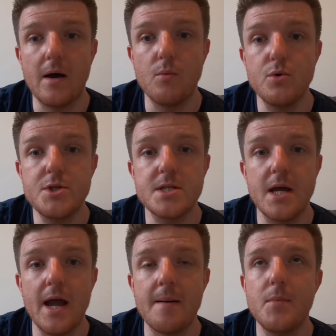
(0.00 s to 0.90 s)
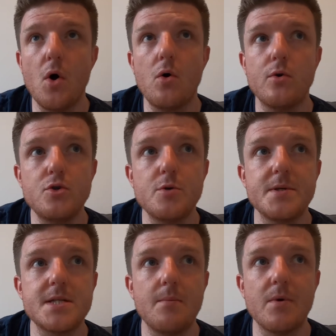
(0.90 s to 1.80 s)
I would say I'm not
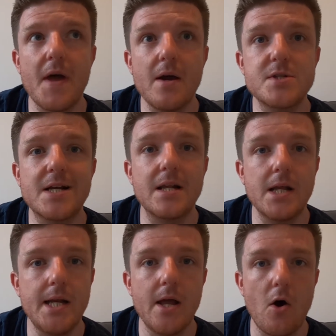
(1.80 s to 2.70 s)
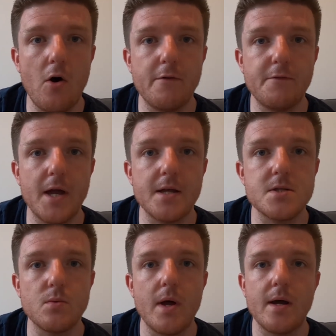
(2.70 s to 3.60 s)
100% with how to clean it off yet.
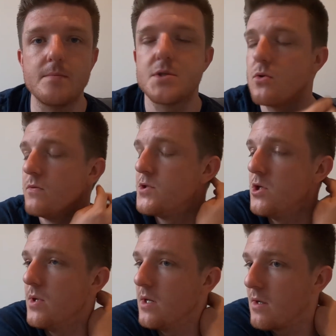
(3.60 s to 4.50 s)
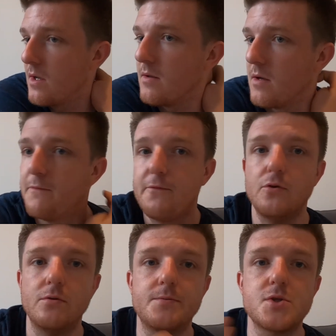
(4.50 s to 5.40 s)
So when I'm sort of doing a
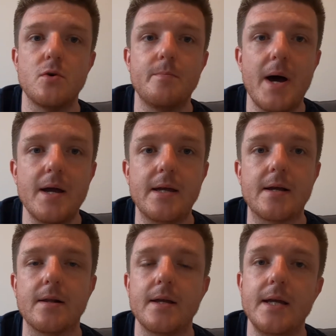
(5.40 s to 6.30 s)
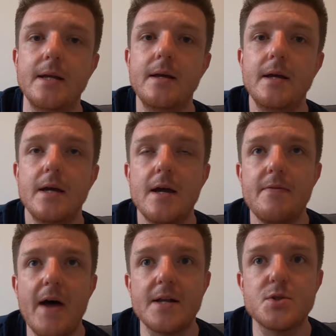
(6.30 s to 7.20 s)
full sort of bike clean,
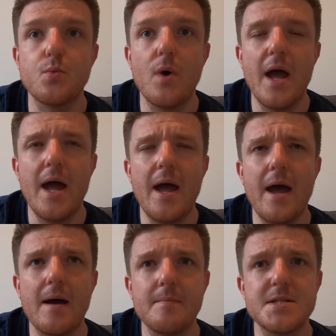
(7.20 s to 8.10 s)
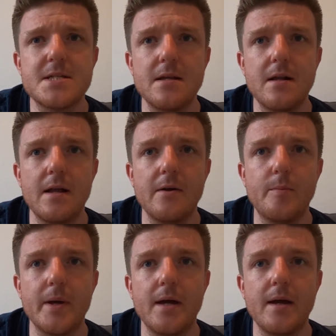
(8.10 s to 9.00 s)
that's where I'm still a little
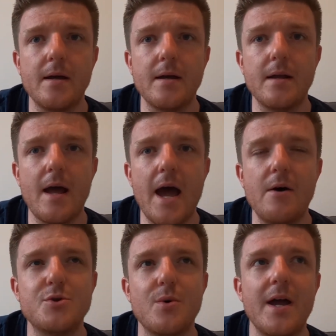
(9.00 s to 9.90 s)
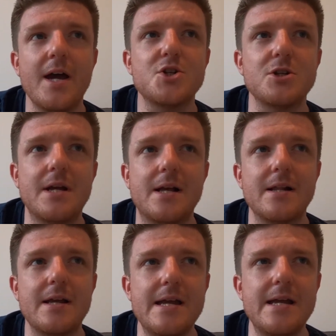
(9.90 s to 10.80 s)
bit, how do I actually
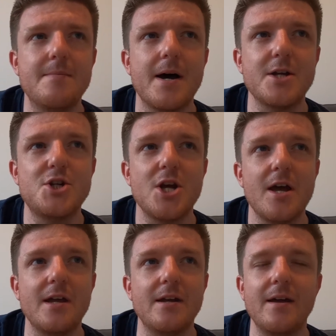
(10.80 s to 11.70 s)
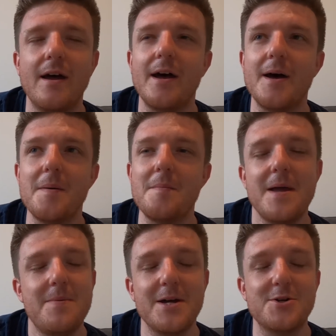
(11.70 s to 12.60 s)
clean my chain?
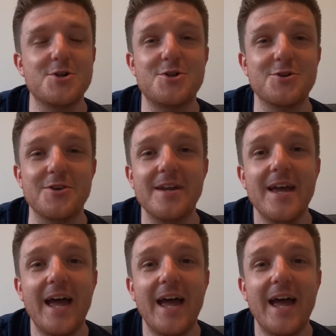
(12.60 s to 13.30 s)
Maybe I just shouldn't.